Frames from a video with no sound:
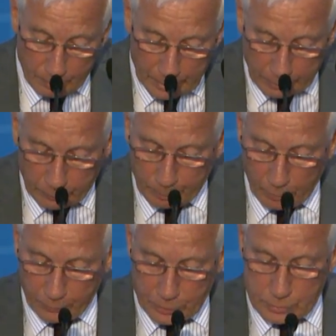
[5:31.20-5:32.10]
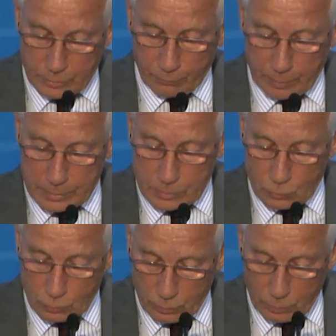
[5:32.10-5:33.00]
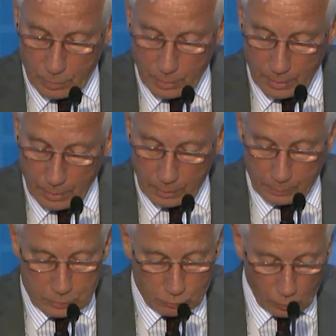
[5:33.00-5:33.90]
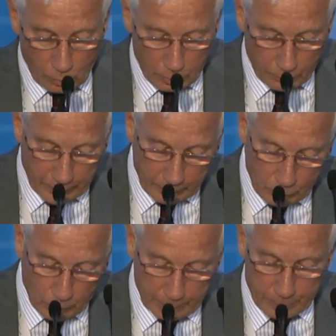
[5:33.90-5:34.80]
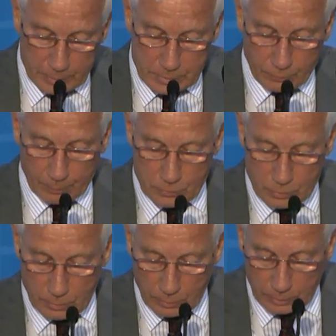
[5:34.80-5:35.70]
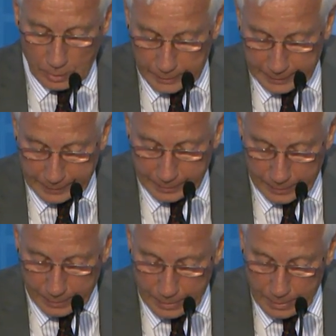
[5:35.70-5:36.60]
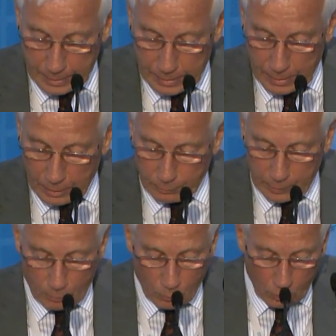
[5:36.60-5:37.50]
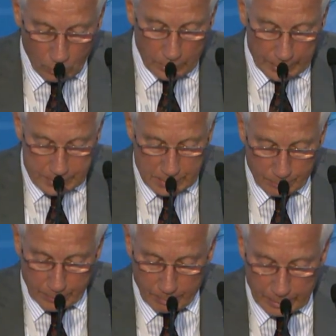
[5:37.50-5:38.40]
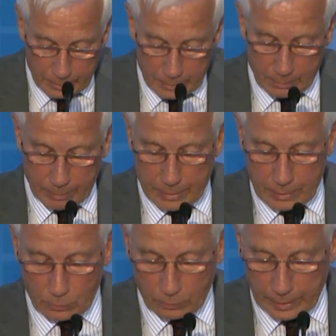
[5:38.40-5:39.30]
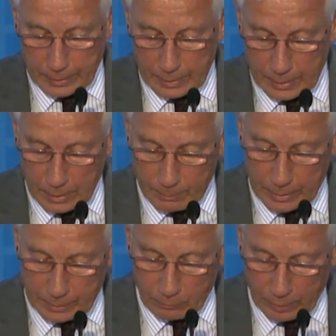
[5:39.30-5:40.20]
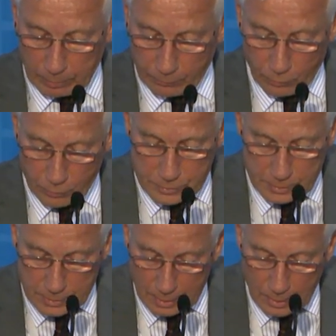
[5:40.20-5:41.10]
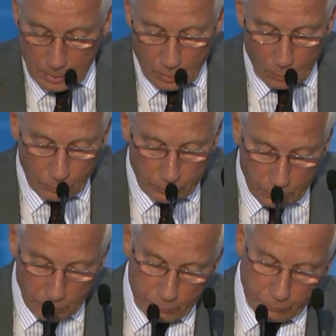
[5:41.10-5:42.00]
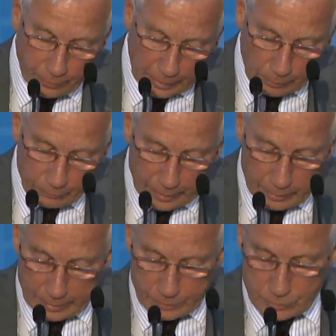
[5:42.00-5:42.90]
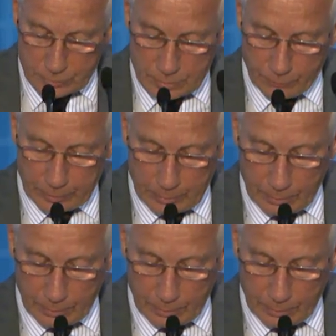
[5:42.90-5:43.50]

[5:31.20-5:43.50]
military provisions of Minsk II, the withdrawal of heavy weapons from the so-called contact line, have been more or less implemented by the Ukrainian army and the rebel forces, although frequent violations of the